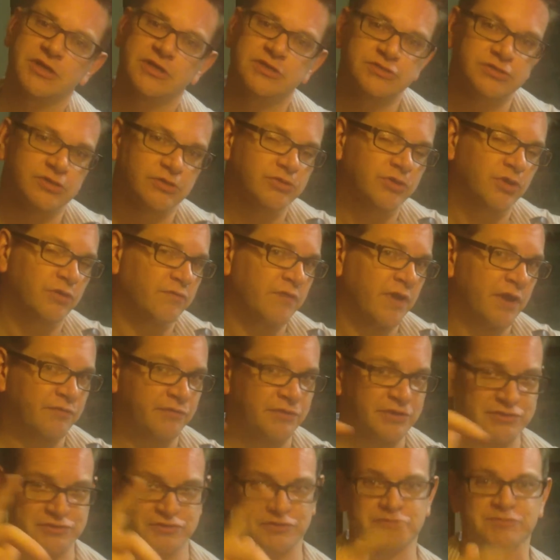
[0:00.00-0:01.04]
So don't write
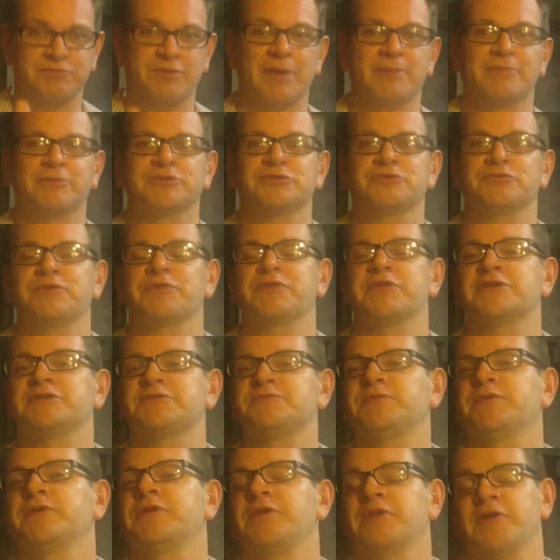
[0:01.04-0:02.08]
research papers with this
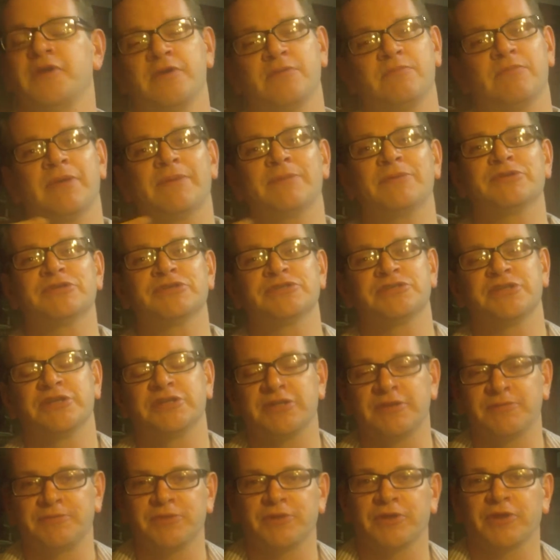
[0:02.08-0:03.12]
but maybe just to
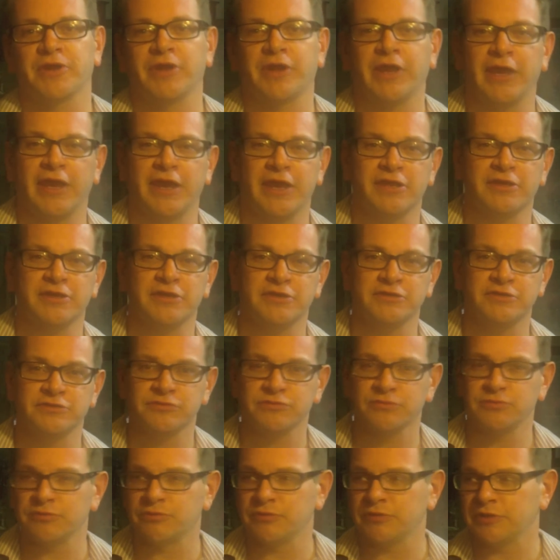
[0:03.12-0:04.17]
dip your hand
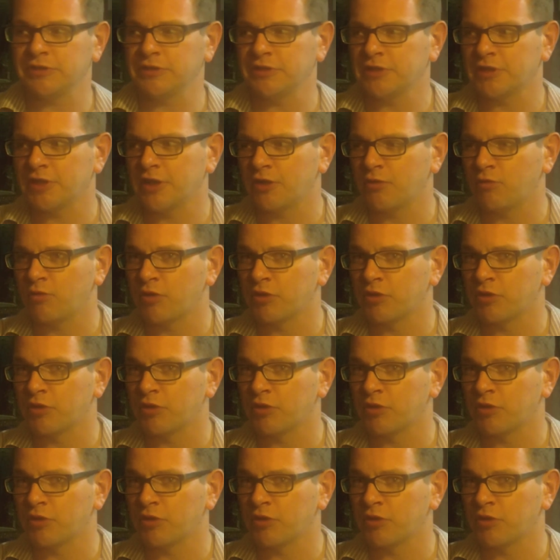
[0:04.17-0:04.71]
into the uh,